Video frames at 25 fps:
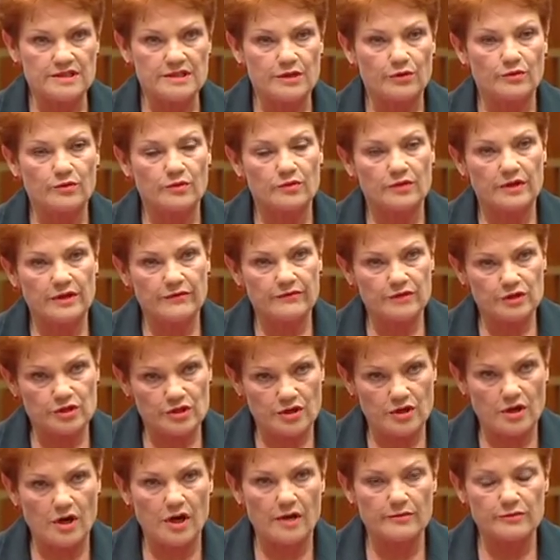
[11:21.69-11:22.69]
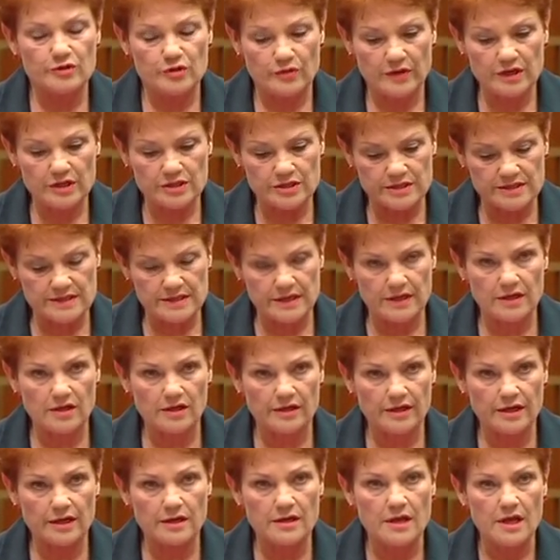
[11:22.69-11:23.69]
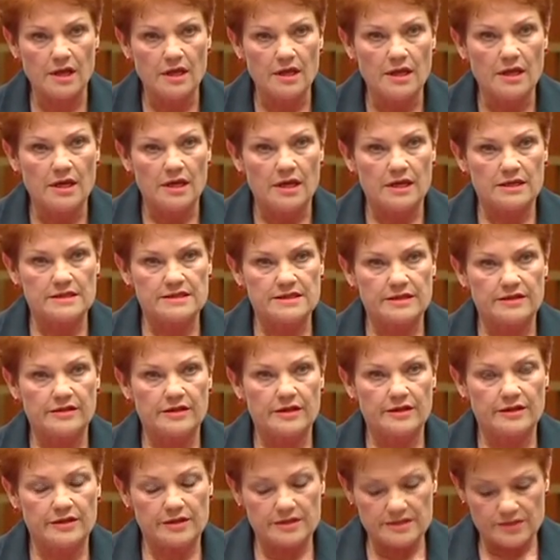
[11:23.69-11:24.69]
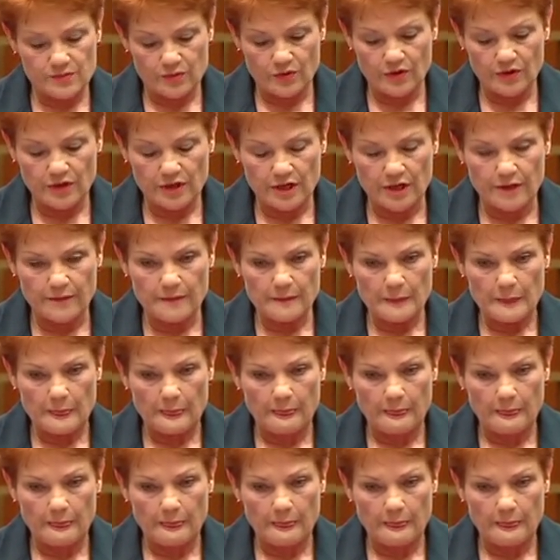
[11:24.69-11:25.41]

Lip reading: so it will give it time to actually settle in and see that it is working.